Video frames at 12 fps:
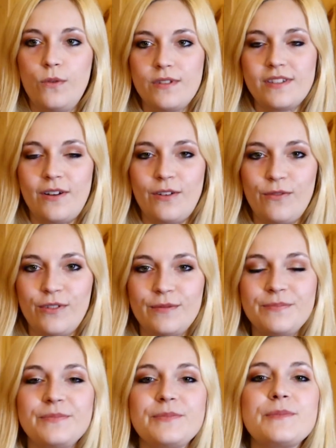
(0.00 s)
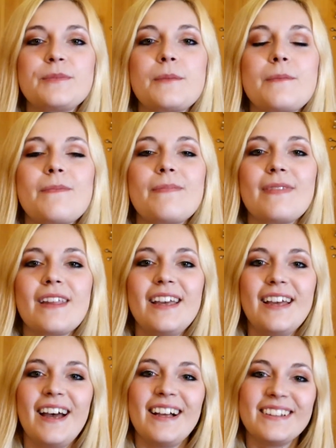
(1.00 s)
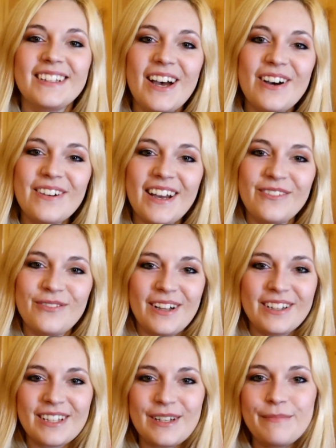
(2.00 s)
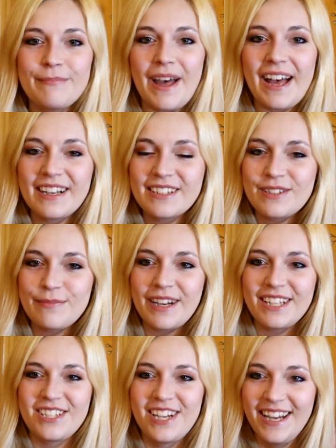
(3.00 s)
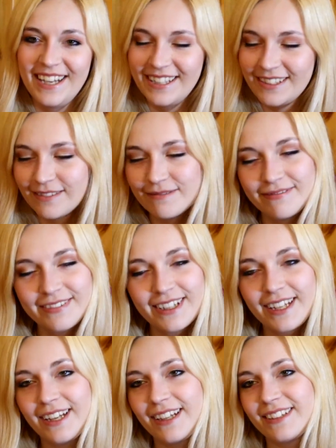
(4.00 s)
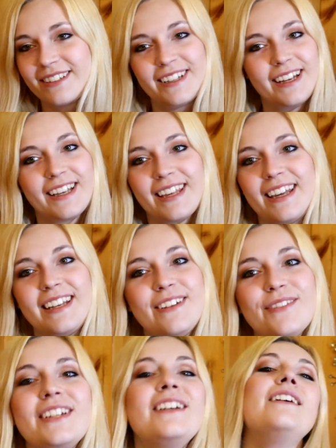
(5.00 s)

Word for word: start over. Hello and welcome back to my channel. I, I can't even.